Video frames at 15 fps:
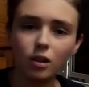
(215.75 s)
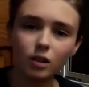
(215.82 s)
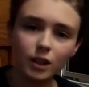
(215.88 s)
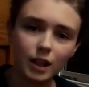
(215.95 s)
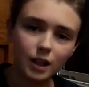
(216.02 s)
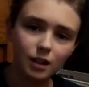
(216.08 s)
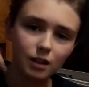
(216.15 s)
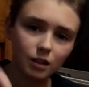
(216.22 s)
I'll
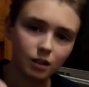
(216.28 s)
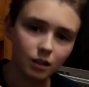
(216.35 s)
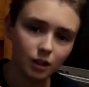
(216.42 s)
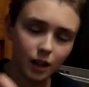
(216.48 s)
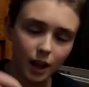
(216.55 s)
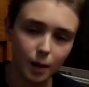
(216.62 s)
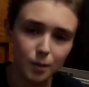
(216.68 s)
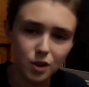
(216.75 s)
link
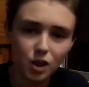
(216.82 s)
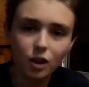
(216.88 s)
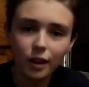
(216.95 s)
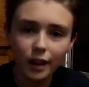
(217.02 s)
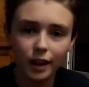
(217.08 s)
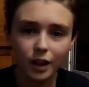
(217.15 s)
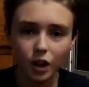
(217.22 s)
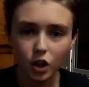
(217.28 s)
an Amazon
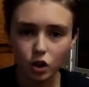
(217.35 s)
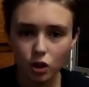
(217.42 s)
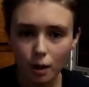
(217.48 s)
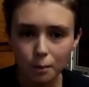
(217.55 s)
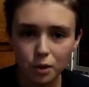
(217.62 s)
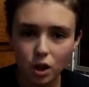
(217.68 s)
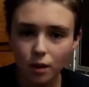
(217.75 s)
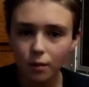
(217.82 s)
link in the
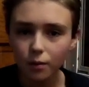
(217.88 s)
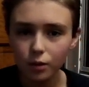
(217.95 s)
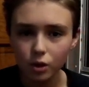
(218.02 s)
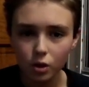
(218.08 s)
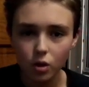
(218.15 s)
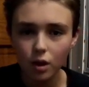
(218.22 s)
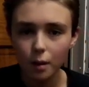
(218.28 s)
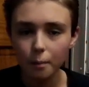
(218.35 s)
description so
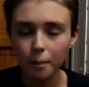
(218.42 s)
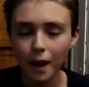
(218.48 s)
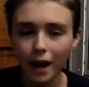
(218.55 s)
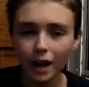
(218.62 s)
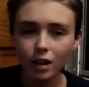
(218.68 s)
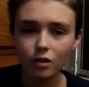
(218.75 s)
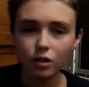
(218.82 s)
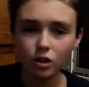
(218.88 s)
you can buy it